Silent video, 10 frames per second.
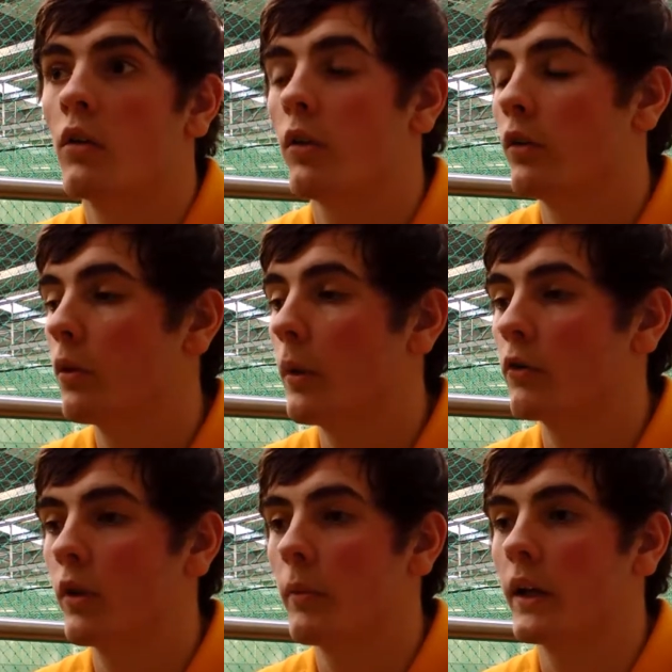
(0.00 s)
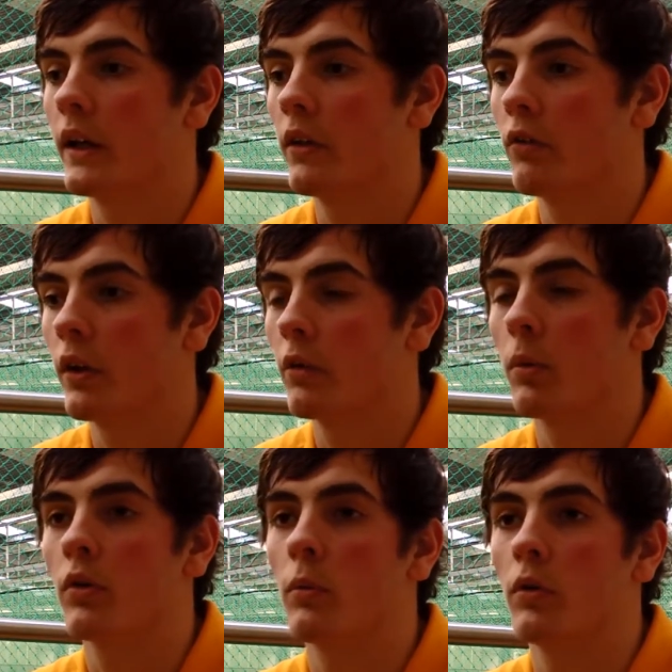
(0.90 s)
So it's all about trying to make it as real as
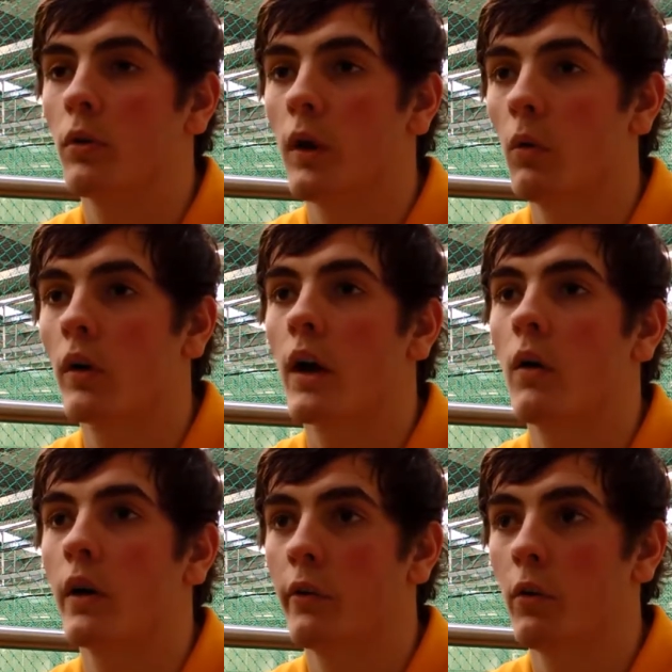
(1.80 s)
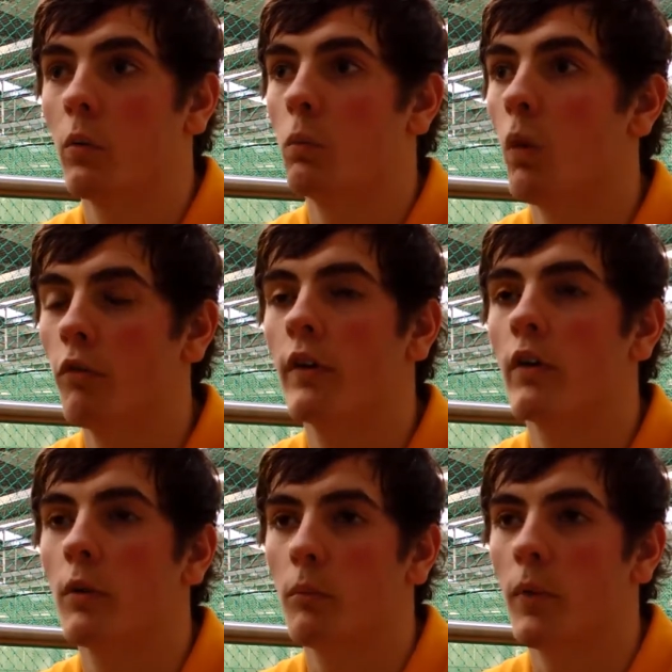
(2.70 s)
possible. So when I walk out, I know what
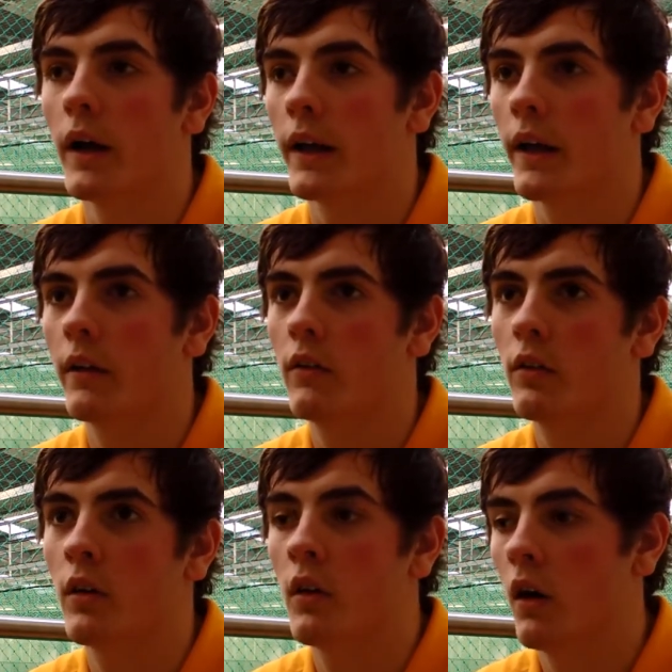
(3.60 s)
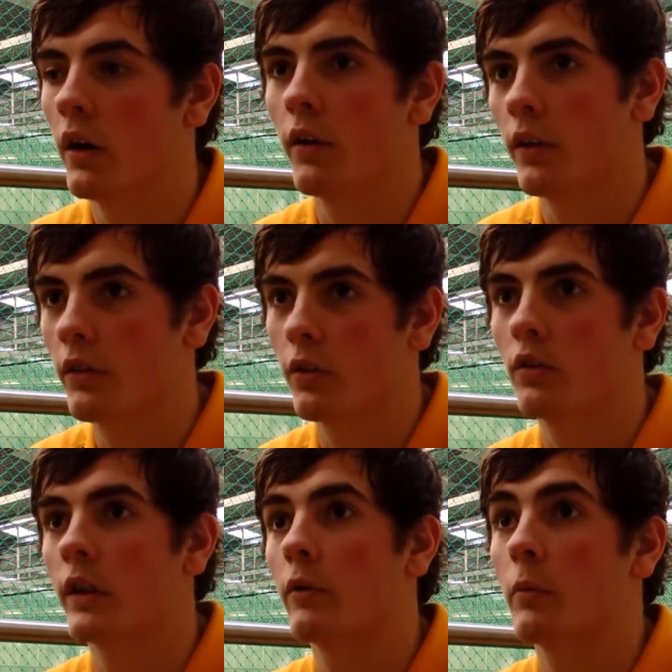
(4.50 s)
field I'm batting against. I know there's 2
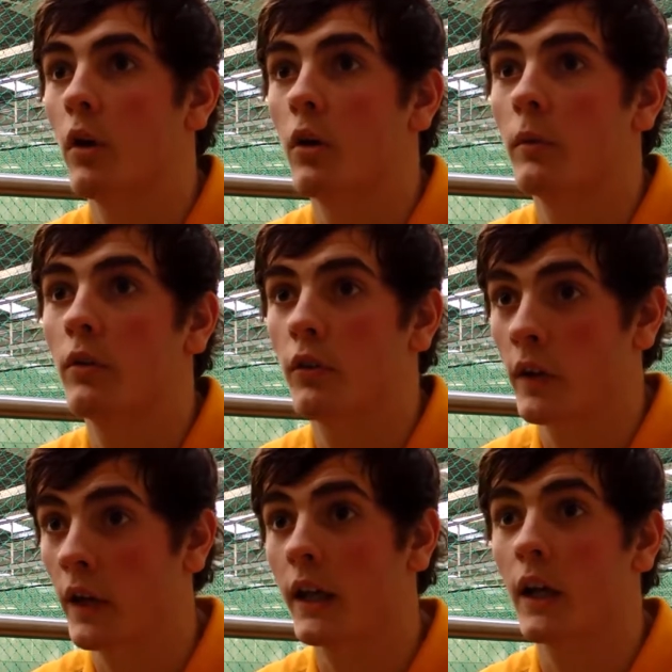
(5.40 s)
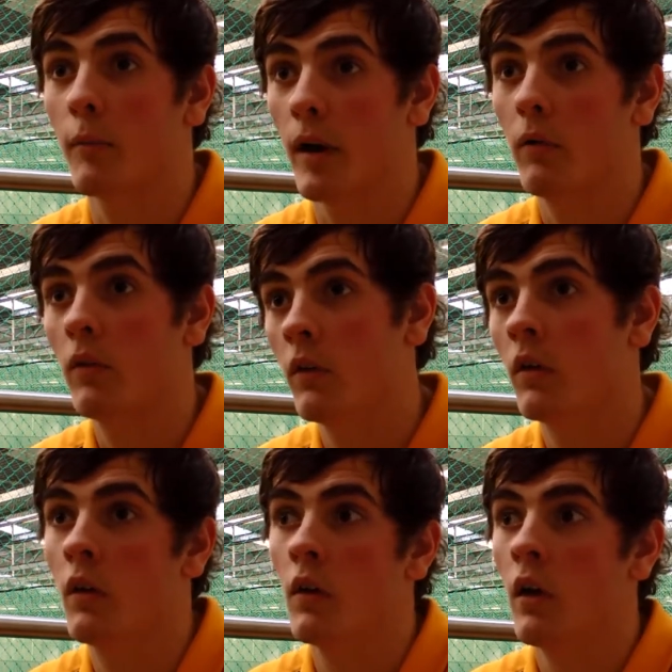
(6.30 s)
slips behind me, so if I nick it, I'm out.
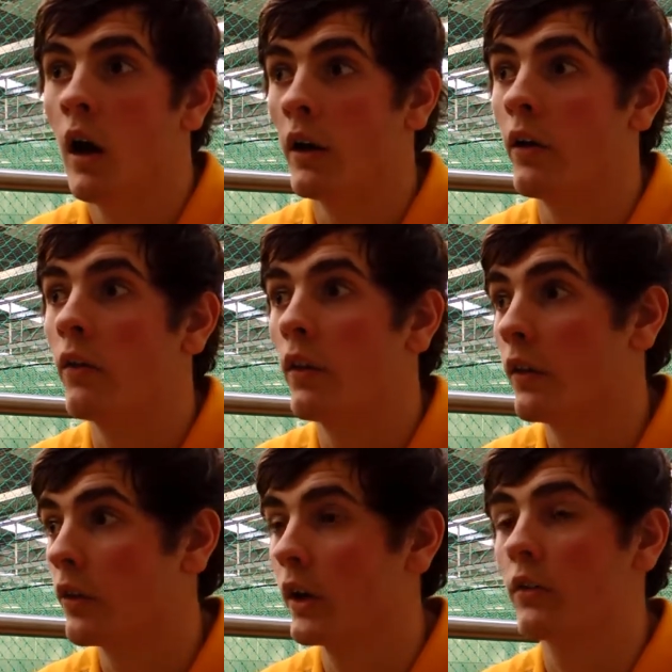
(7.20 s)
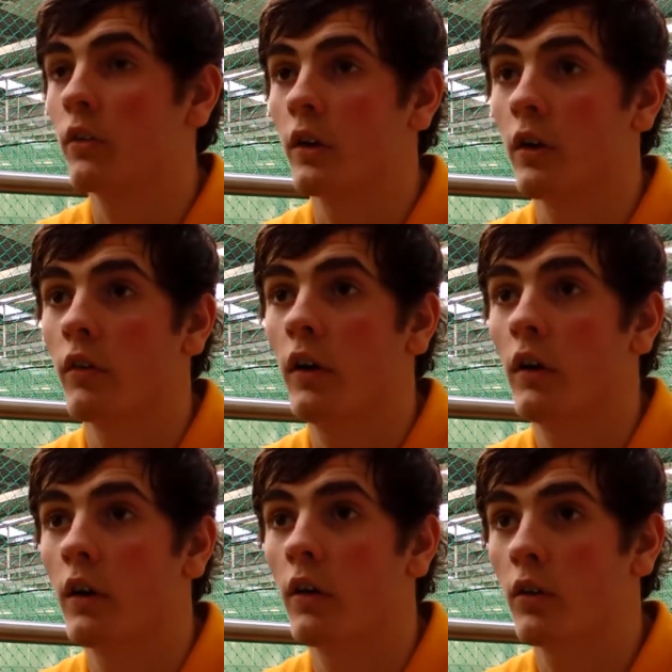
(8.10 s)
I know that there's an extra cover.
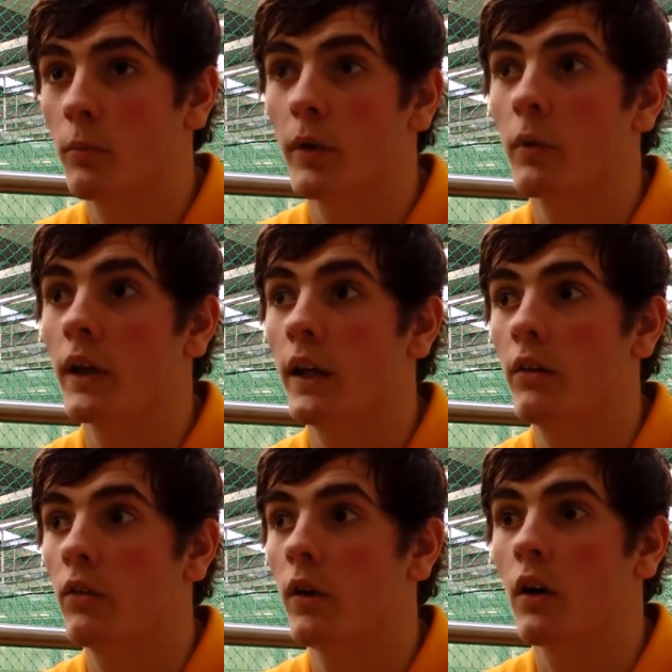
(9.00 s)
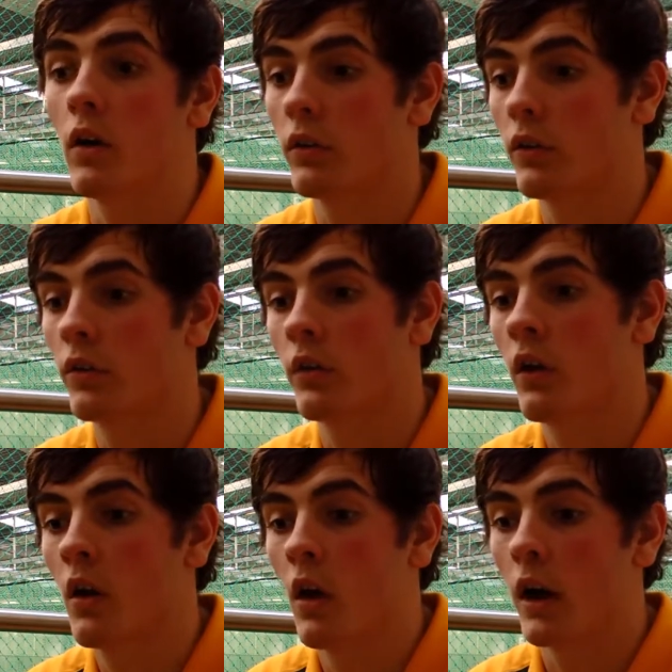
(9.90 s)
I know there's a mid wicket, so I can't just
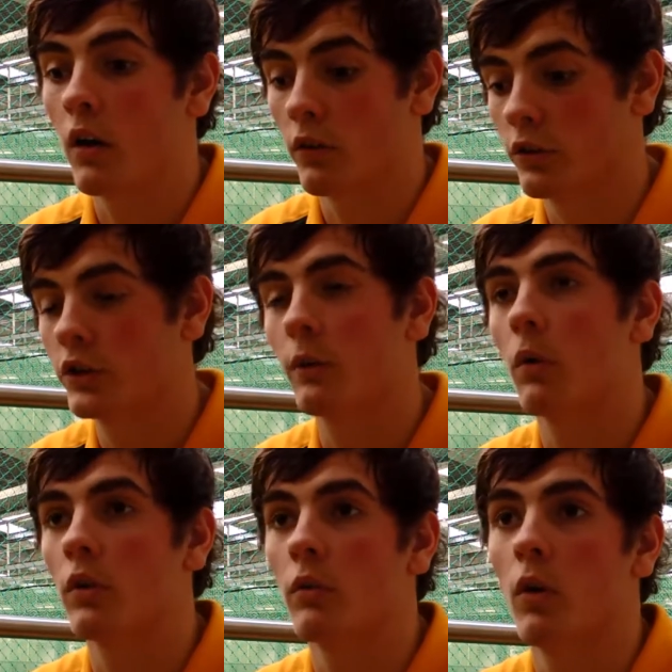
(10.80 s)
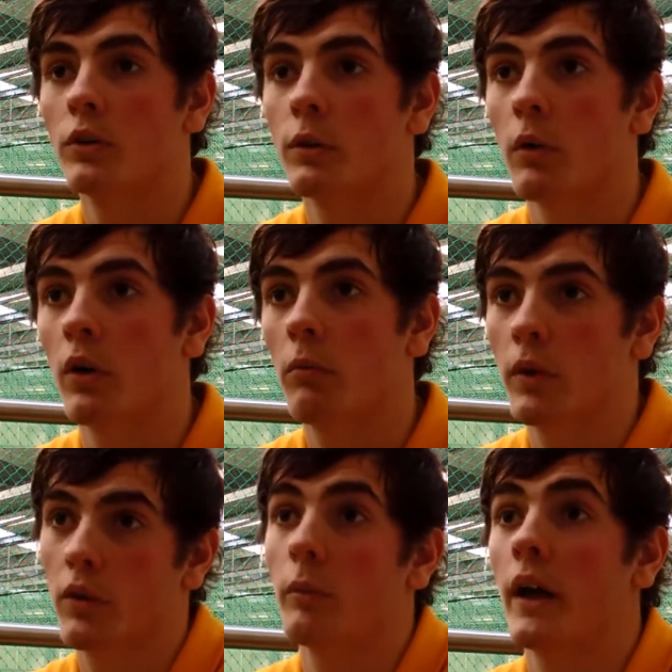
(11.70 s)
chip one up
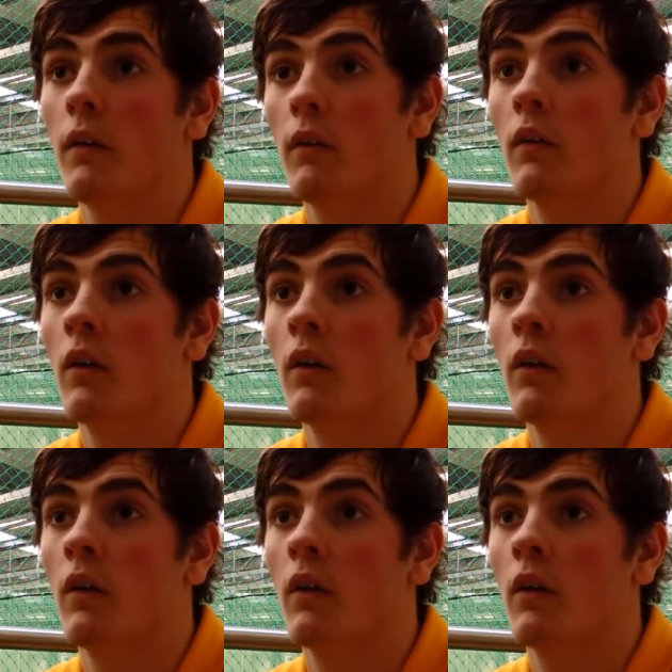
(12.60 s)
because I'll be out.